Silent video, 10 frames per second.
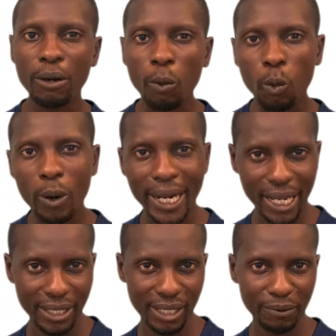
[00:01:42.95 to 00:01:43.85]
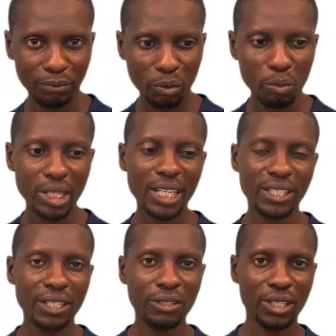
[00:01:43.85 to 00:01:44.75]
buenas, but they are
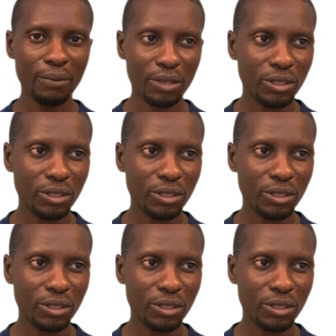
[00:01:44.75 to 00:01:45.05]
saying the same thing.